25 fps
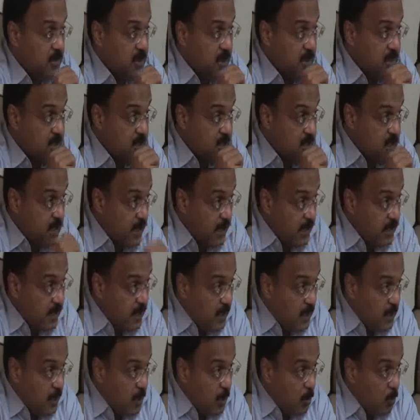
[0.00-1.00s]

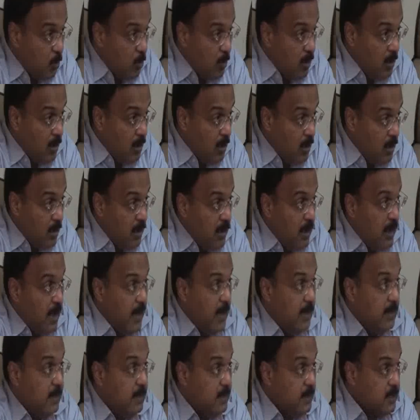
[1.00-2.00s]
stated the rule,
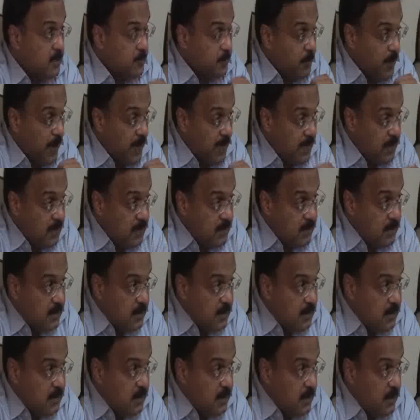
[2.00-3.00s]
and despite
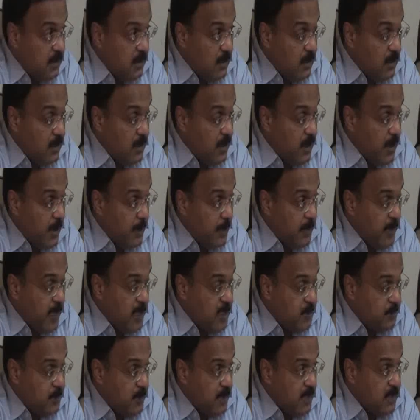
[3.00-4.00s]
its
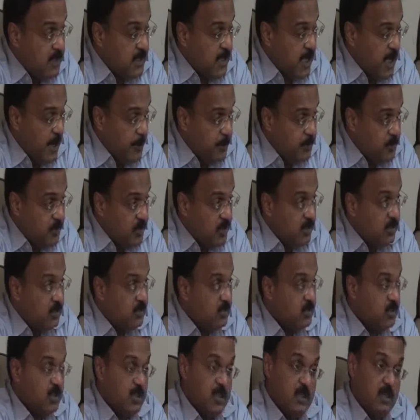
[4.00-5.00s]
express
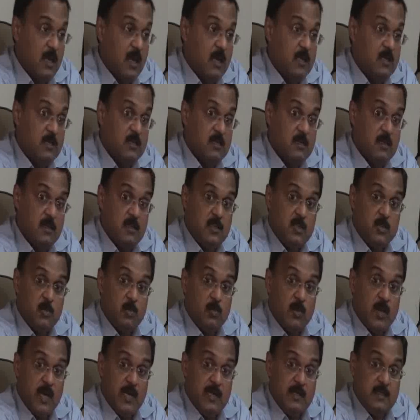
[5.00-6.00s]
absence in Article
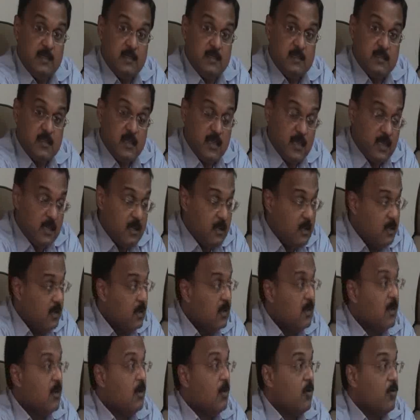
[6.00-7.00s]
293,
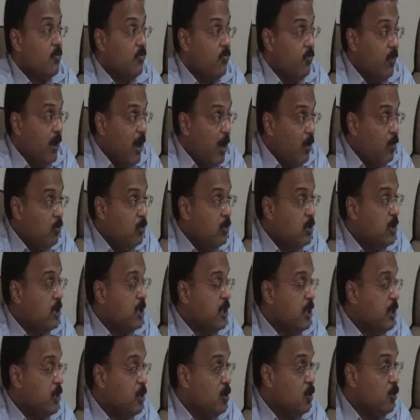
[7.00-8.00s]
found
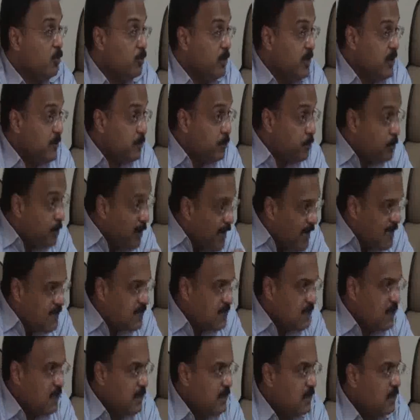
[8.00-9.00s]
it to be
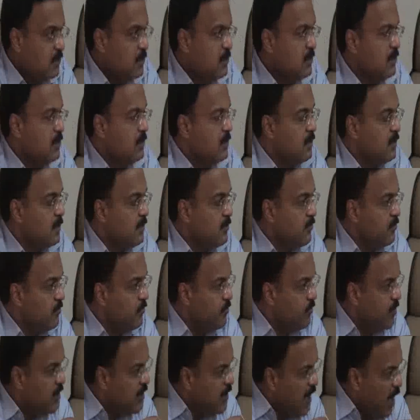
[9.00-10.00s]
present
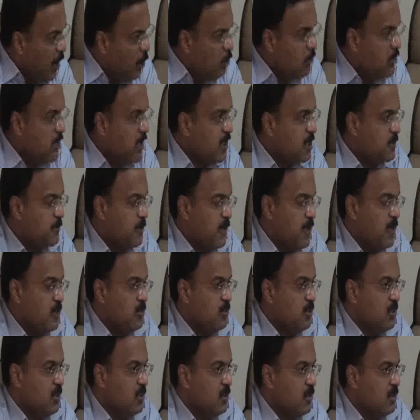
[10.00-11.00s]
without
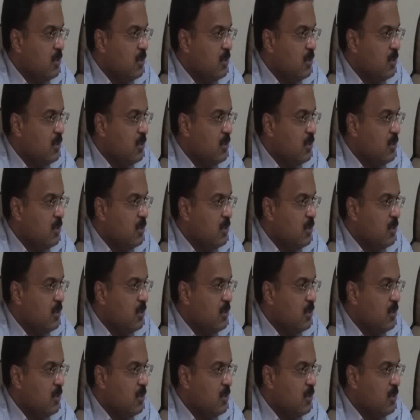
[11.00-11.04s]
expression